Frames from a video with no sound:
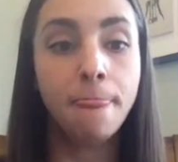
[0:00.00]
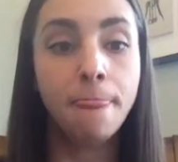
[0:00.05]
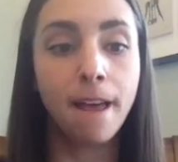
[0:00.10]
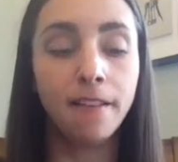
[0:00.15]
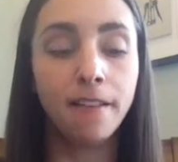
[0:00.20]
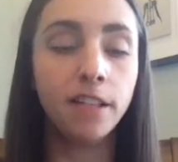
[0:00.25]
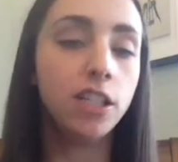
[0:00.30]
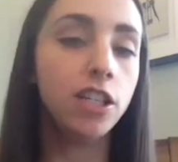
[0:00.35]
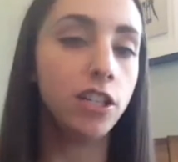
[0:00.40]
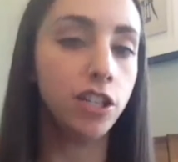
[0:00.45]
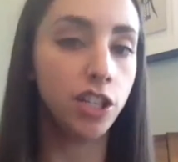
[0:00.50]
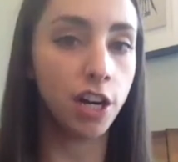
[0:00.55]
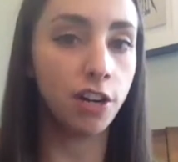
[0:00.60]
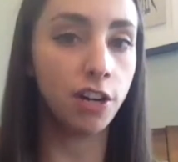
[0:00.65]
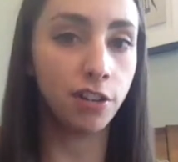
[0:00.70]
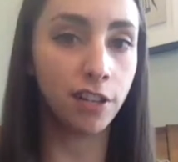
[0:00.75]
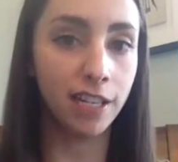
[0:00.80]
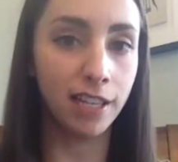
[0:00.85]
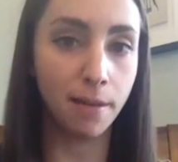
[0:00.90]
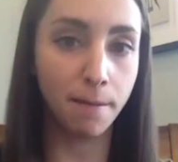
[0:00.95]
And this is
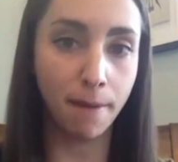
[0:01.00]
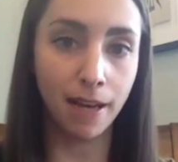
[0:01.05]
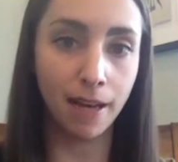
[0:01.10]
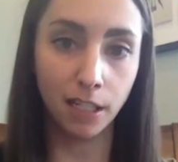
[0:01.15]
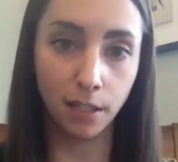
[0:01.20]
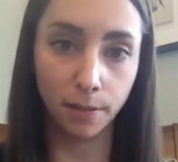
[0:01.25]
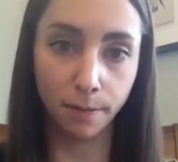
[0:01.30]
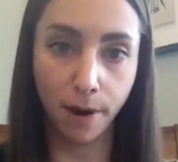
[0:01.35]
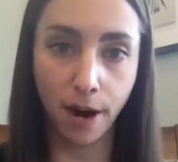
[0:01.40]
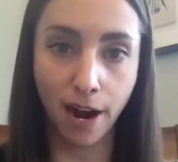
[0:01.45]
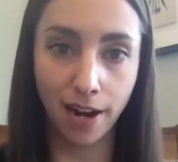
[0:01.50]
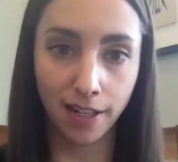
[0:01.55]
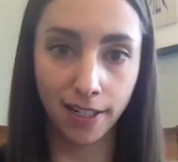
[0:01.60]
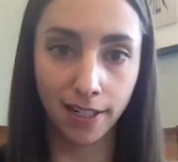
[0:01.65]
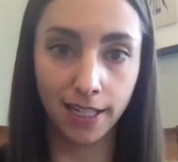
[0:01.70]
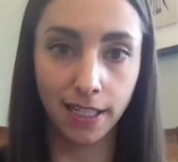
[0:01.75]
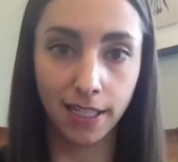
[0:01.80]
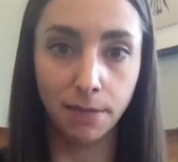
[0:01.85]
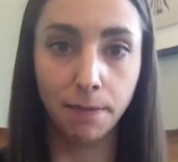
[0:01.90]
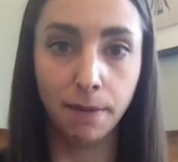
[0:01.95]
generally the best
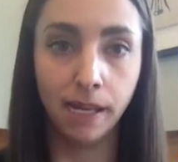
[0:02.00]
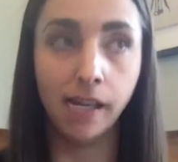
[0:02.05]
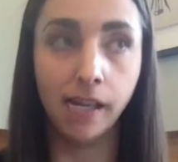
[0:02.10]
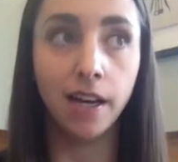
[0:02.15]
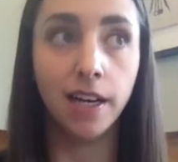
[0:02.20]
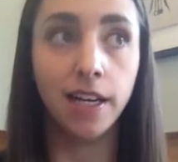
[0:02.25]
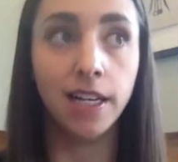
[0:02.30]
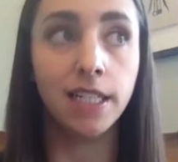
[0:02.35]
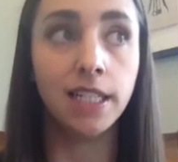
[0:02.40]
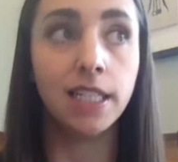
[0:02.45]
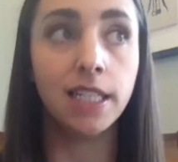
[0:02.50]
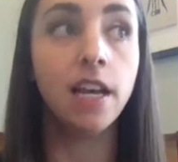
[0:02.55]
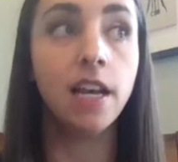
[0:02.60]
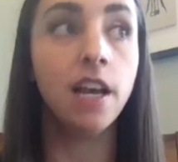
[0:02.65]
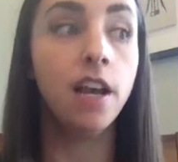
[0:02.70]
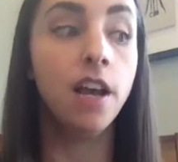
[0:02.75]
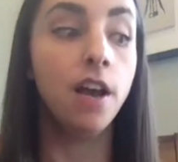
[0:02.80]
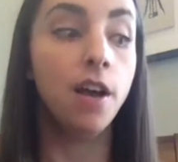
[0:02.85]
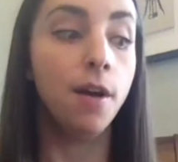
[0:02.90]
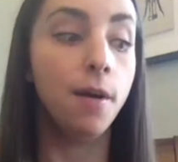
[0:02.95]
practice because
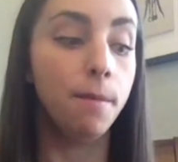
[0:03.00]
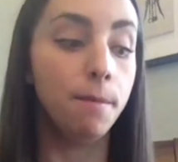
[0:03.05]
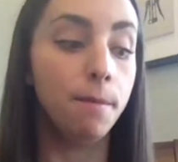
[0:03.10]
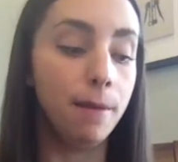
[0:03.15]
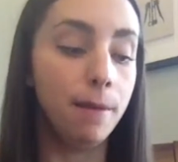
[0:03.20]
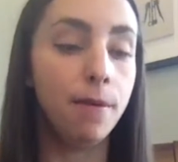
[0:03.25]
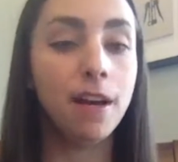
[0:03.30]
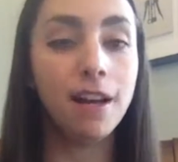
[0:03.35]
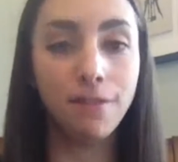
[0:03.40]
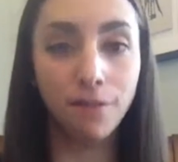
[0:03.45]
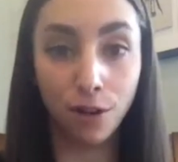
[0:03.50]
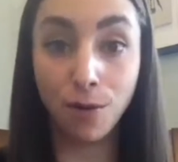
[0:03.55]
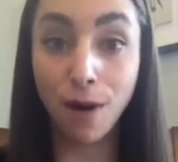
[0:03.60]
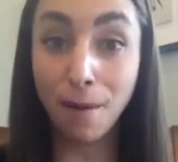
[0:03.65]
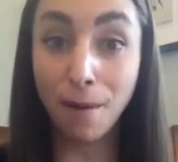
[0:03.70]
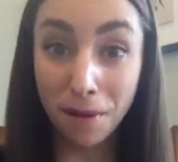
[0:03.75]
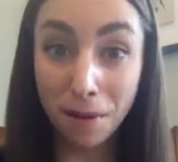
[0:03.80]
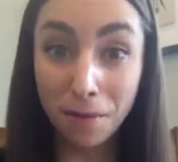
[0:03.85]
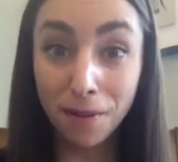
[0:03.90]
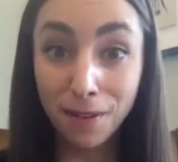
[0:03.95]
you
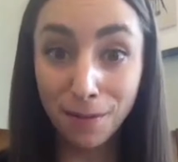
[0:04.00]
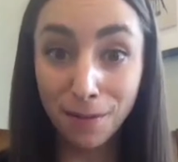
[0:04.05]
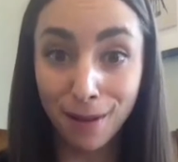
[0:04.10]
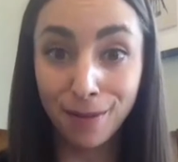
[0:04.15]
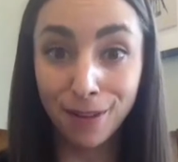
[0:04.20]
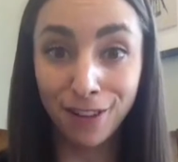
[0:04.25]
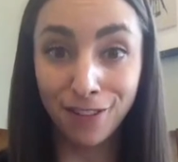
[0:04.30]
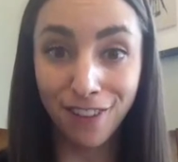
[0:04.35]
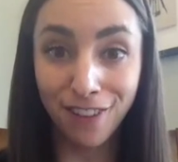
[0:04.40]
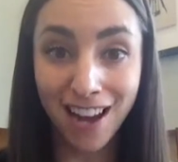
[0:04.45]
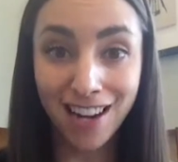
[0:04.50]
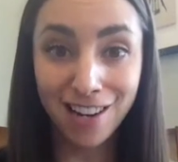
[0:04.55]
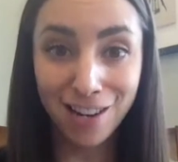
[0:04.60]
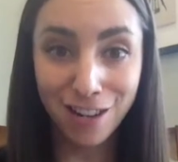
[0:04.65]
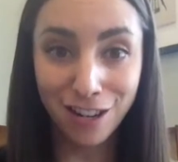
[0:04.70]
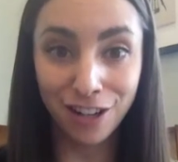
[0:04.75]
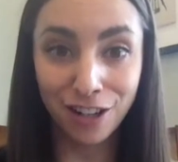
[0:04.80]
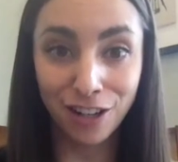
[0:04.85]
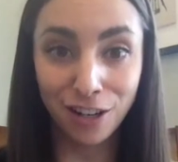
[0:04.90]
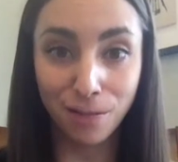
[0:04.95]
want people to be able to find
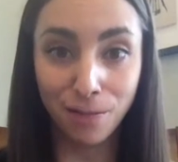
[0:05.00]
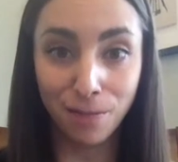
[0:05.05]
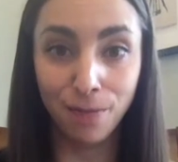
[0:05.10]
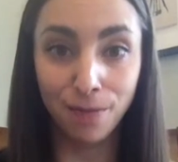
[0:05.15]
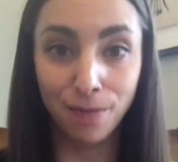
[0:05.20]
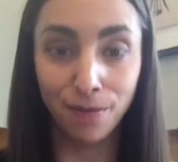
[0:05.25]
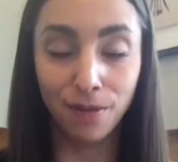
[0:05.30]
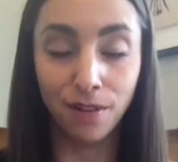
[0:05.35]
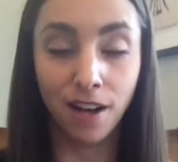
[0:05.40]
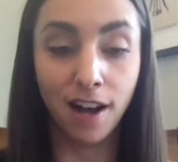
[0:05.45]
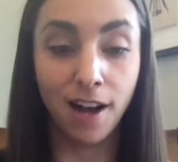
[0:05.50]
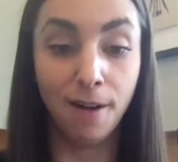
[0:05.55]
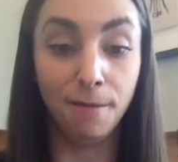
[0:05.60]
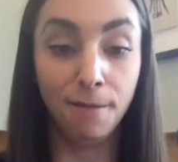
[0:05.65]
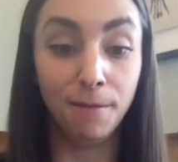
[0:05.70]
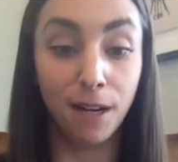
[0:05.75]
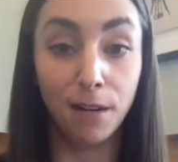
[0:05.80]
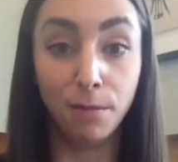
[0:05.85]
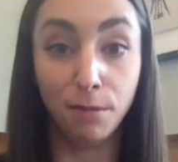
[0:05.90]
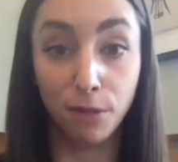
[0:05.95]
your group,
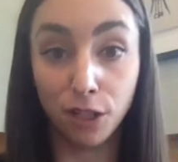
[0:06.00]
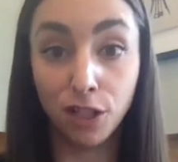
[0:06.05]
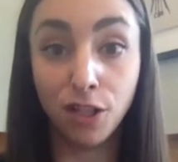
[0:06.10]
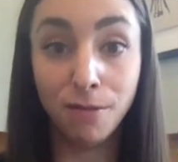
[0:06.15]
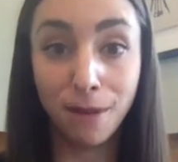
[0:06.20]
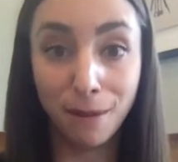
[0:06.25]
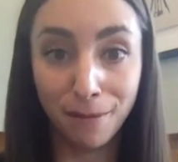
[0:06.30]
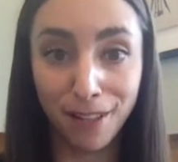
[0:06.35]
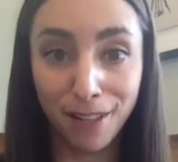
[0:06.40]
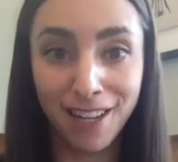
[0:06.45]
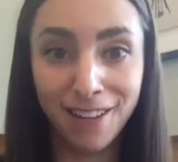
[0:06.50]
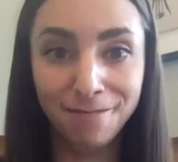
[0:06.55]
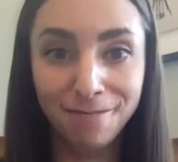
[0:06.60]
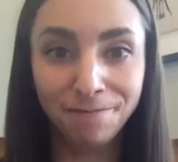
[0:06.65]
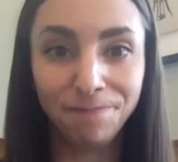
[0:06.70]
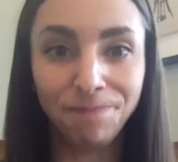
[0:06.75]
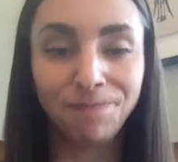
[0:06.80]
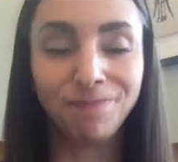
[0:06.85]
presumably,